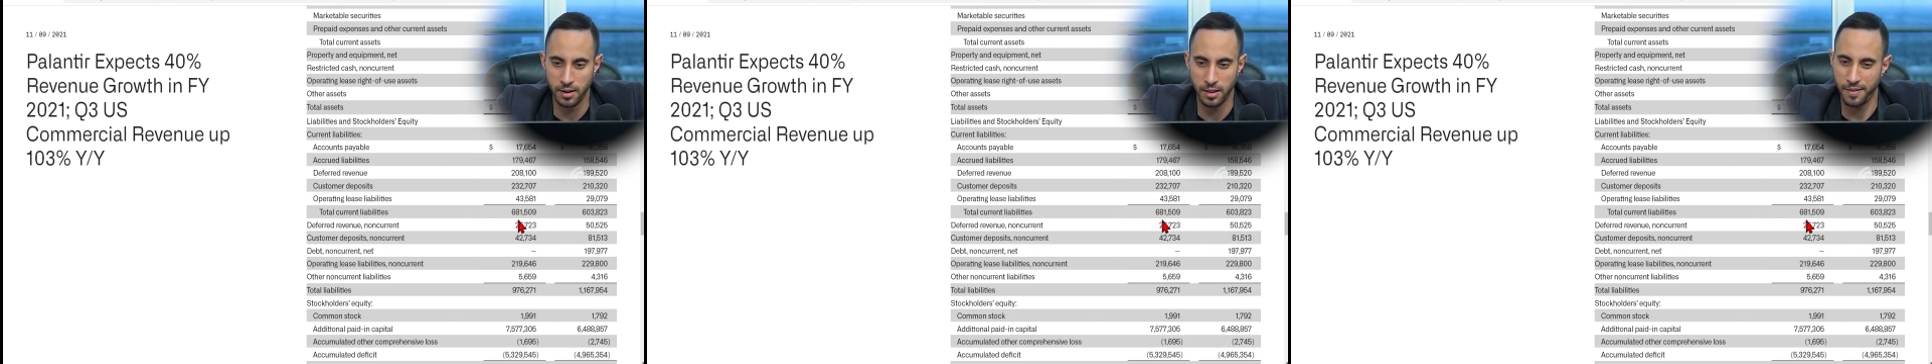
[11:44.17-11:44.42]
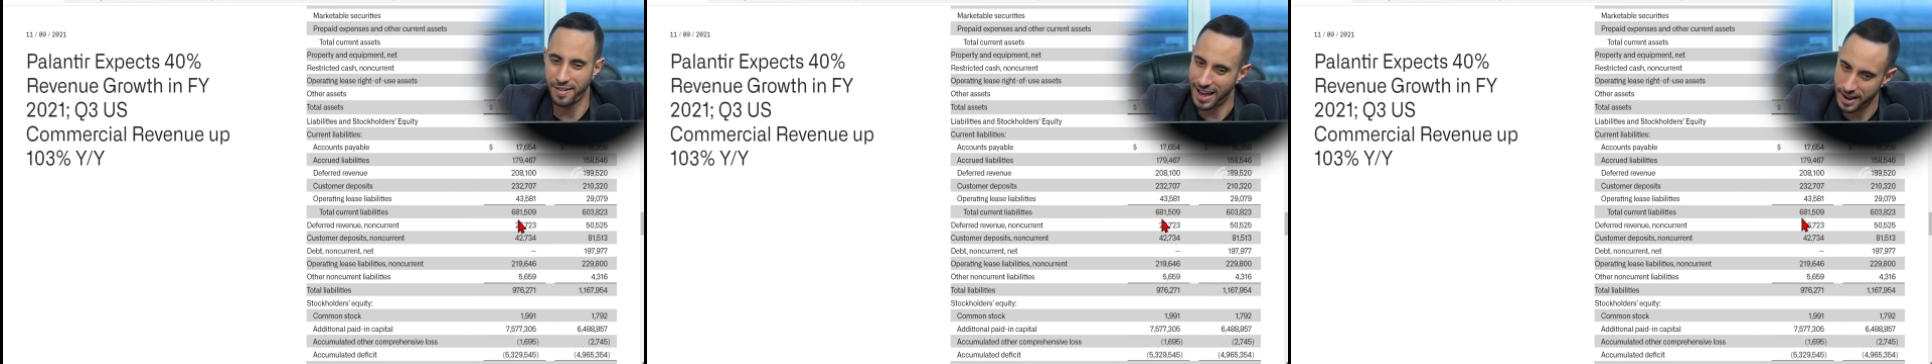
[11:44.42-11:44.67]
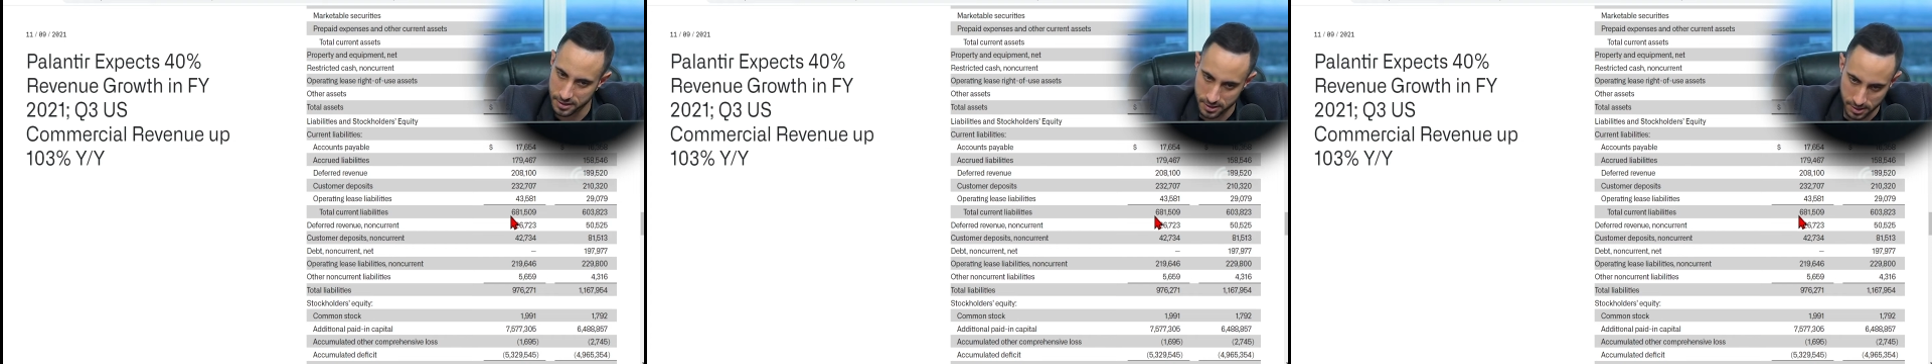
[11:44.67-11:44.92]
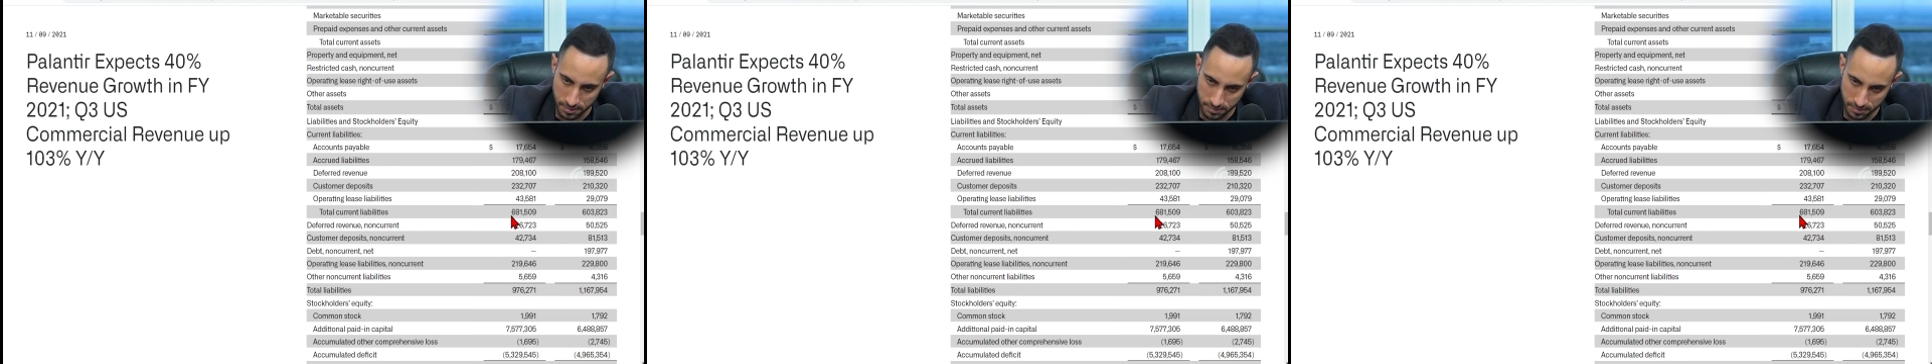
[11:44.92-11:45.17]
They've added
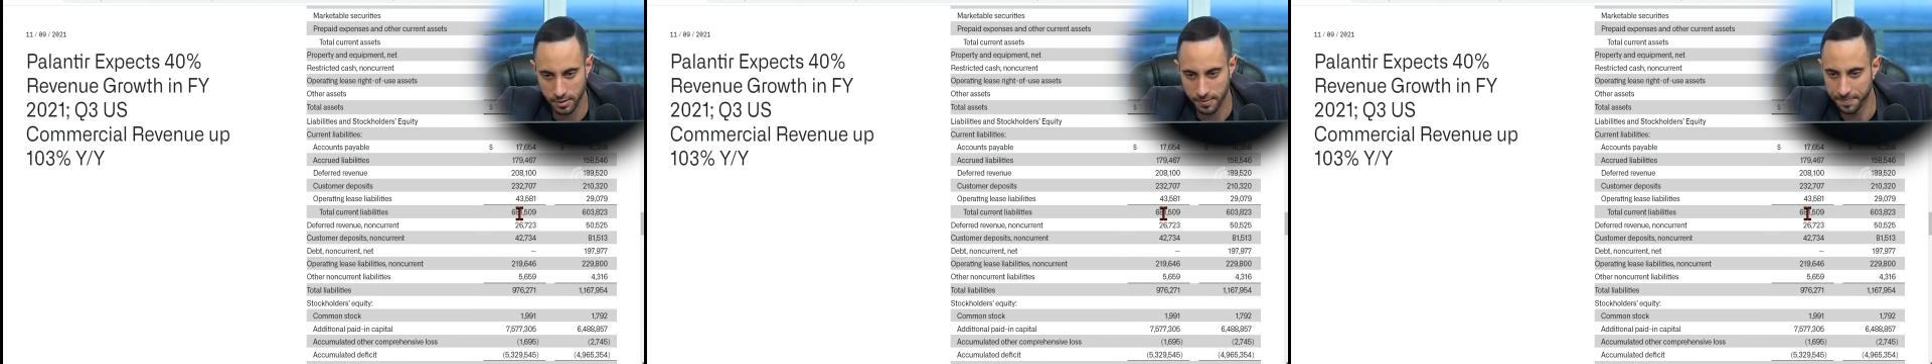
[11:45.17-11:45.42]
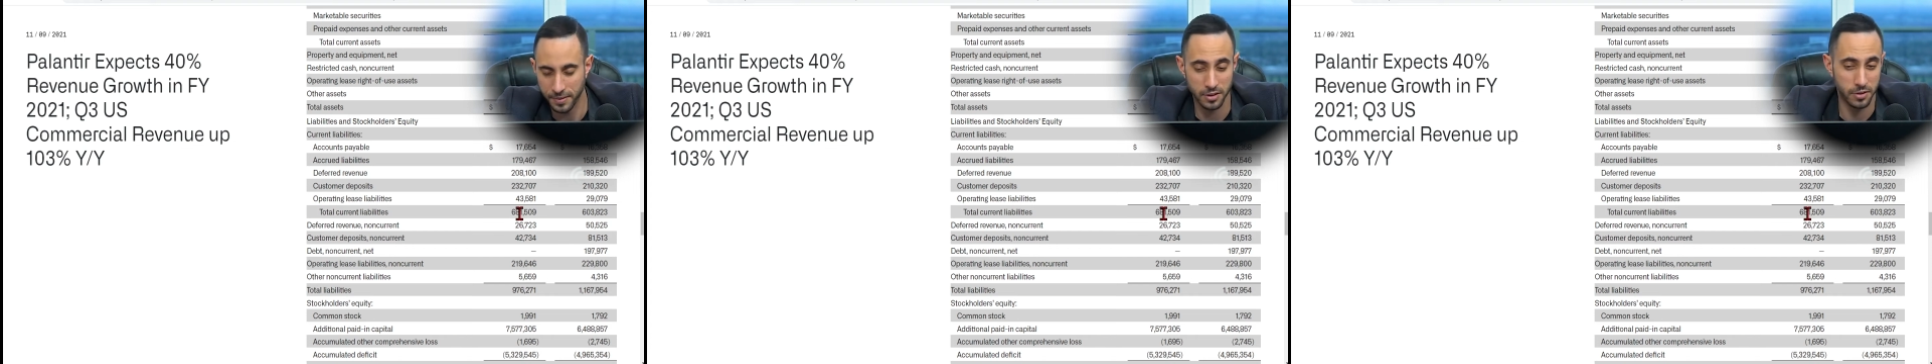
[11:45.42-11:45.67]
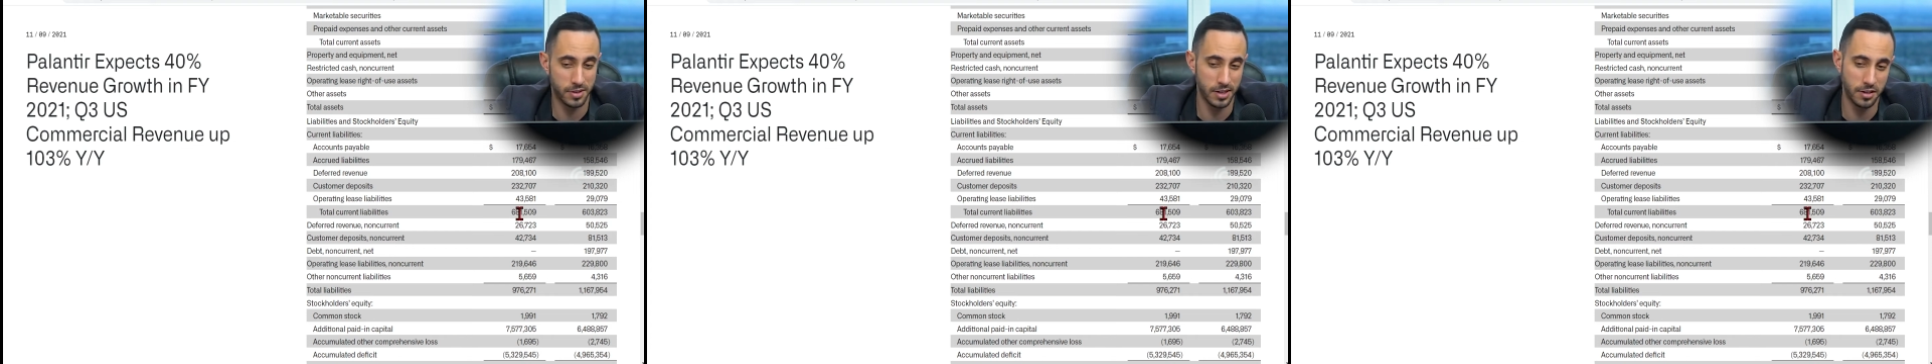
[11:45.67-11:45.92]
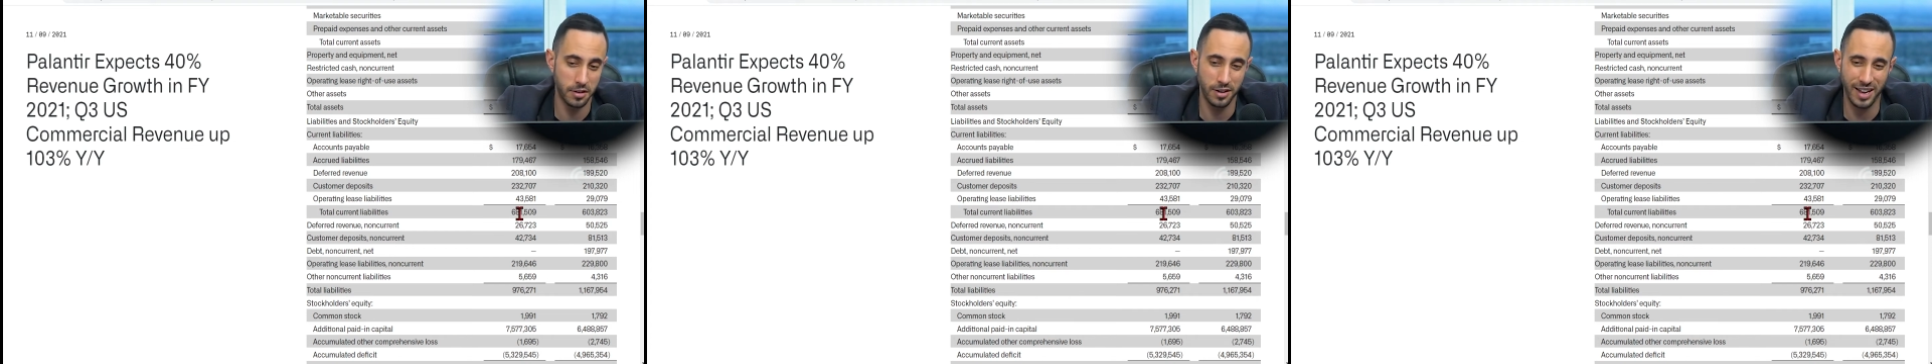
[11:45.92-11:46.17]
some, so
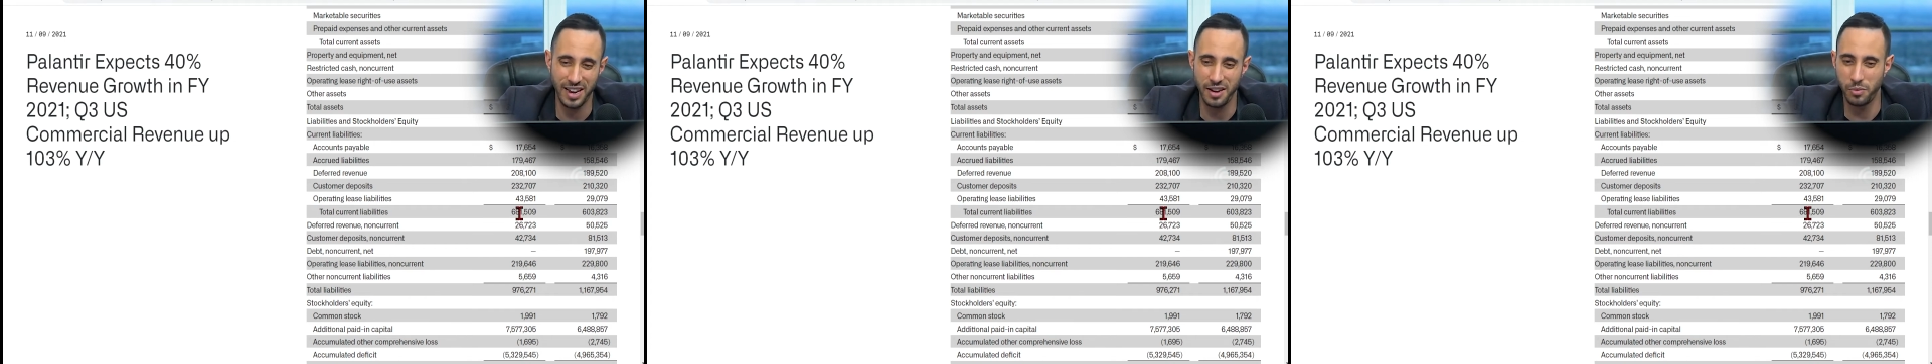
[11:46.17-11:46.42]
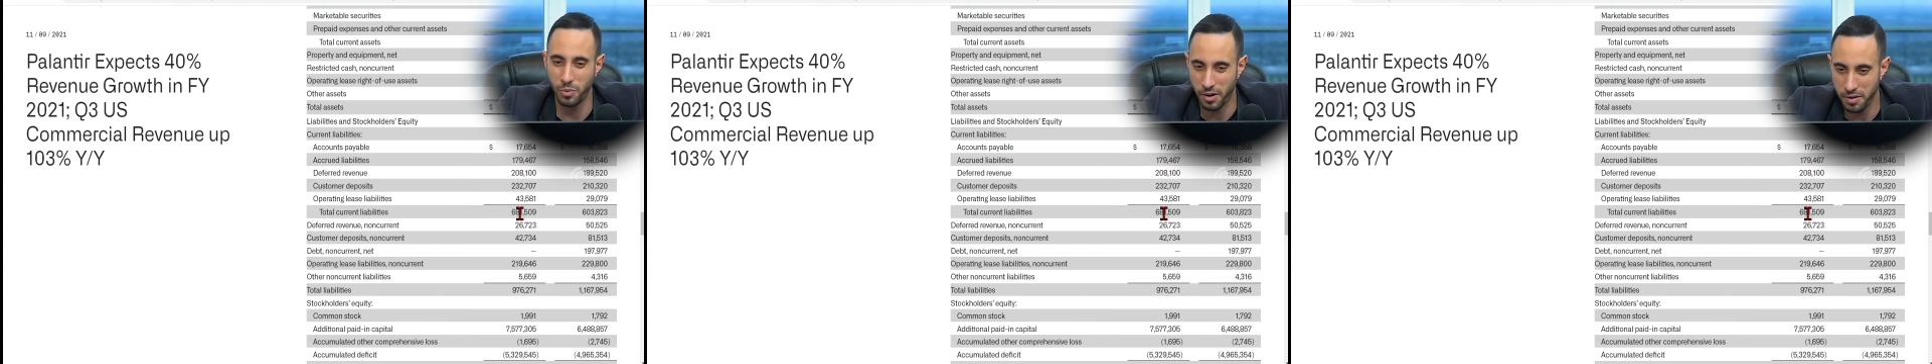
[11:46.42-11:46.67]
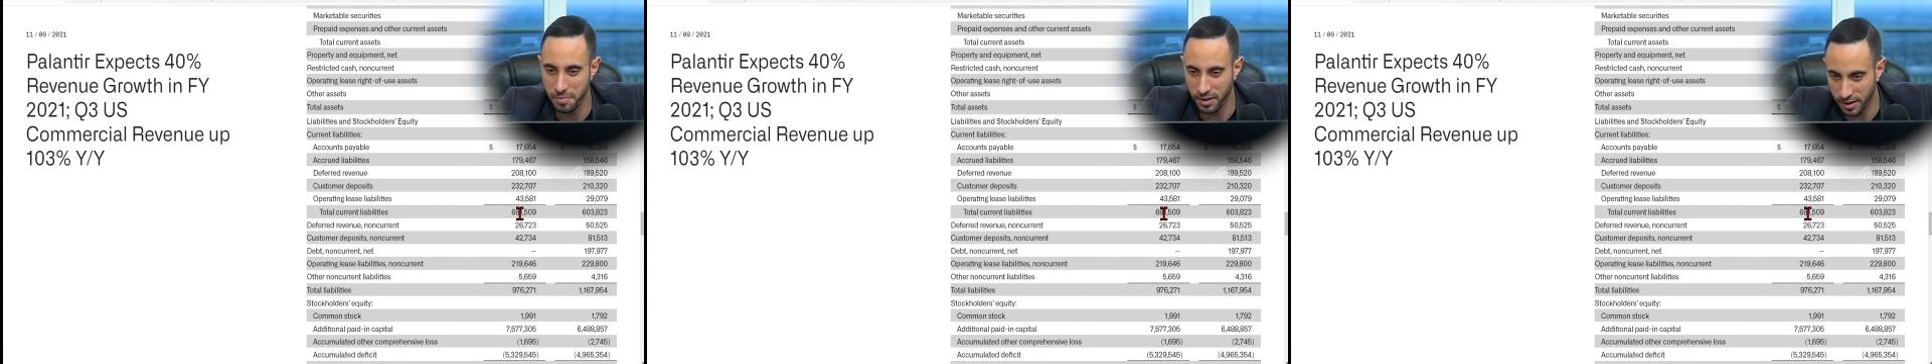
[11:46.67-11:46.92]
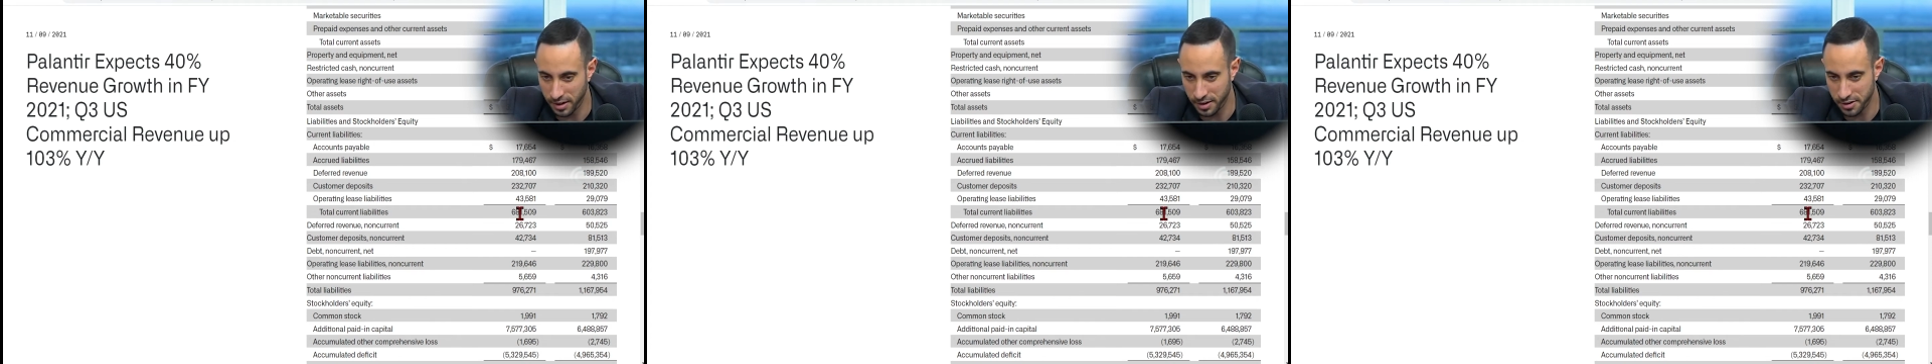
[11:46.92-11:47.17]
681
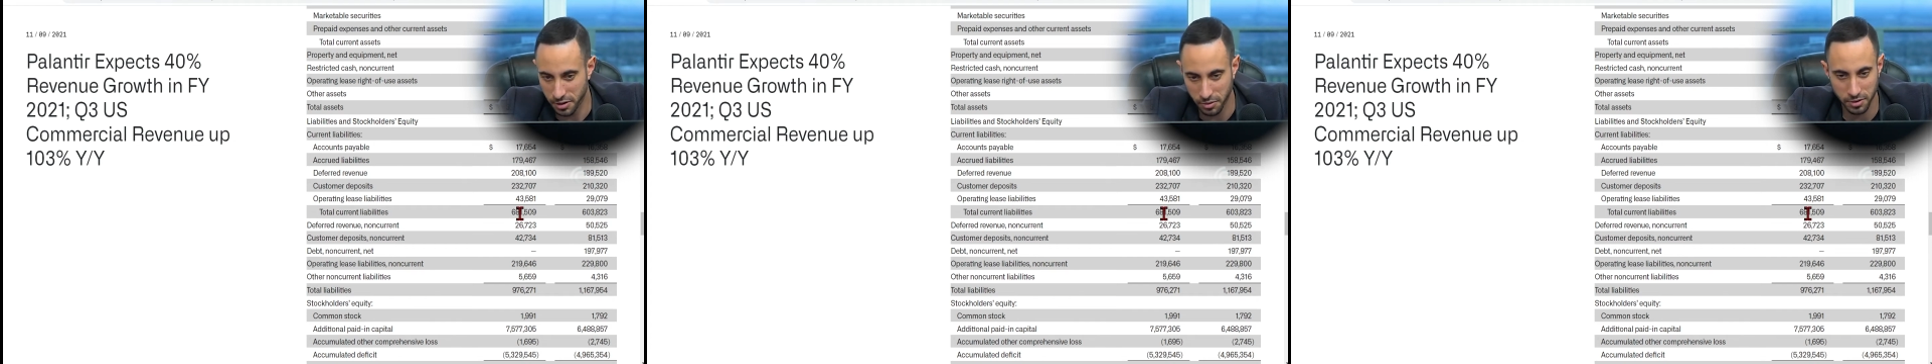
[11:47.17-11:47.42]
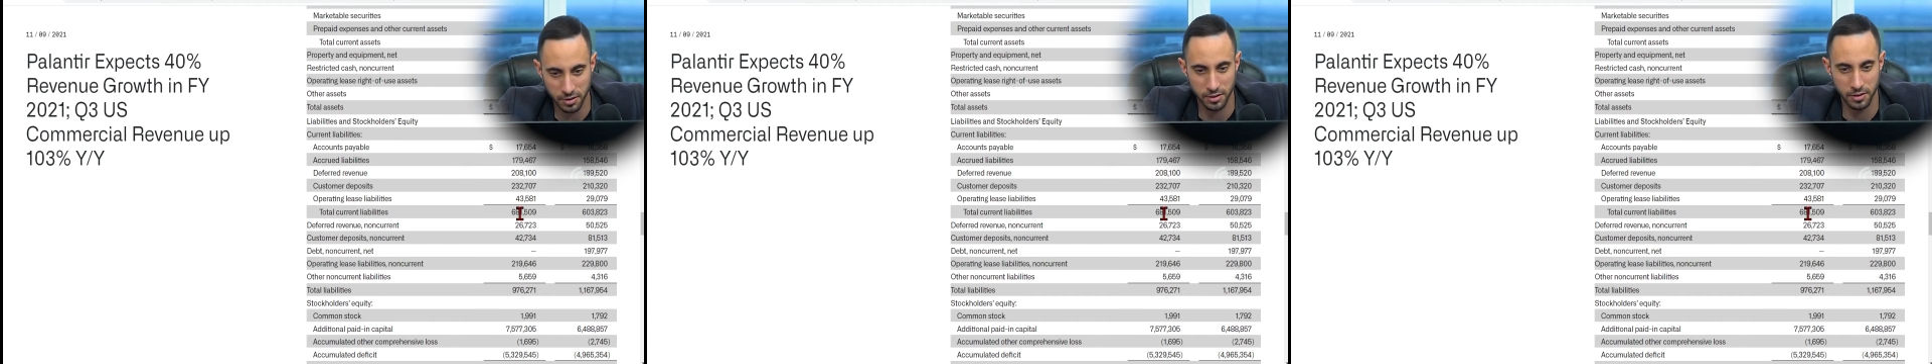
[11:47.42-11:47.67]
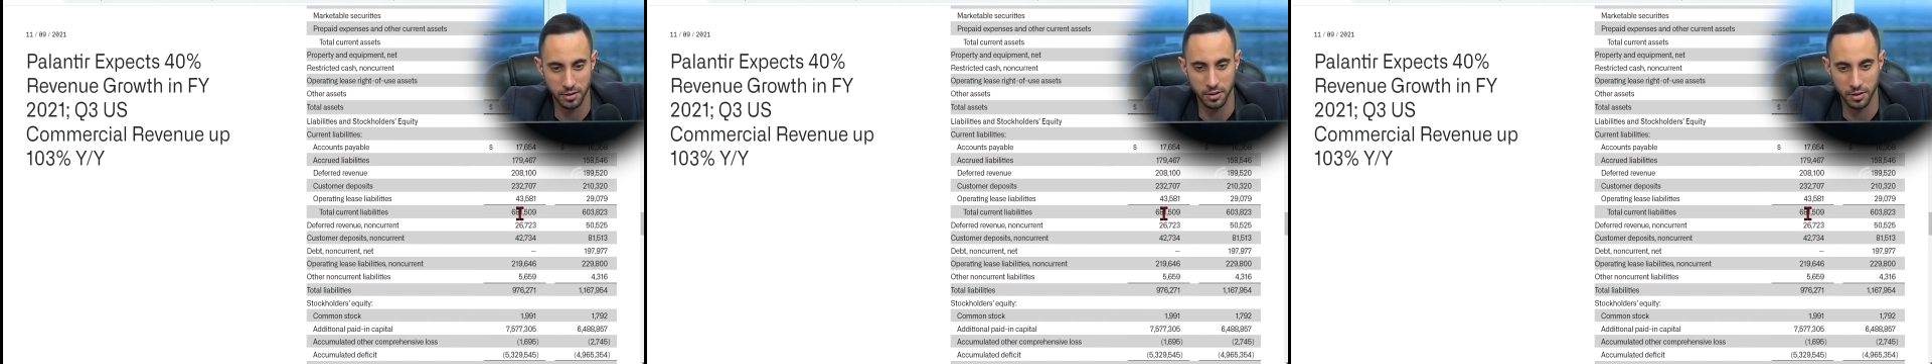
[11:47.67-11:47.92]
million in total